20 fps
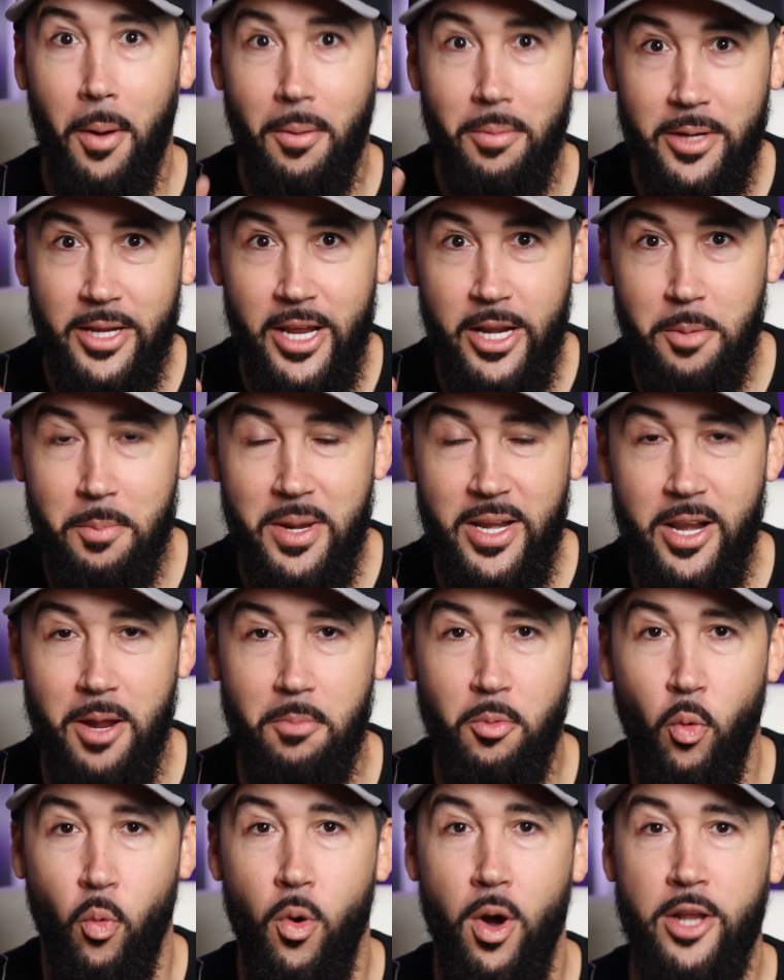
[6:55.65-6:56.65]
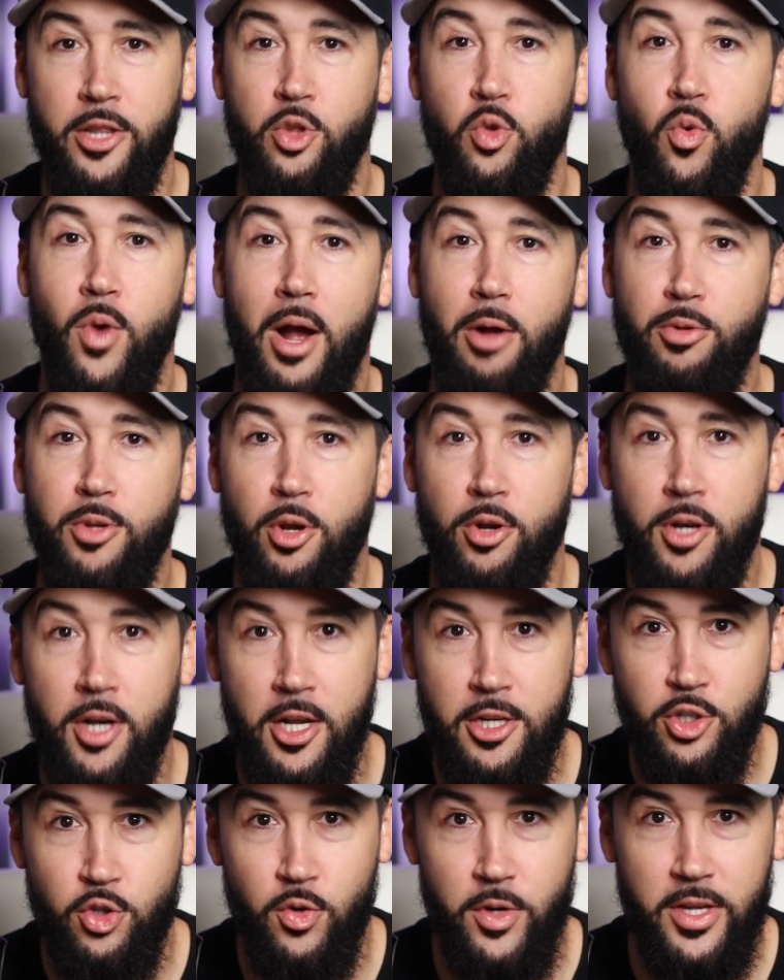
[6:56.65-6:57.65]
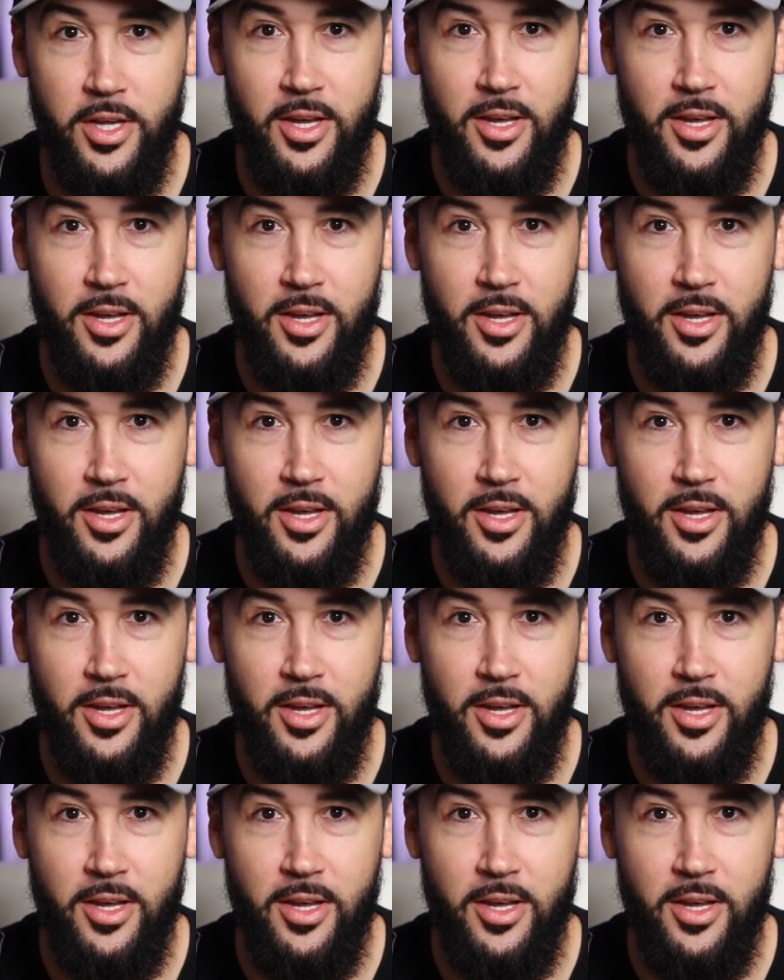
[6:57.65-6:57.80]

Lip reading: public enemy number one throughout their country.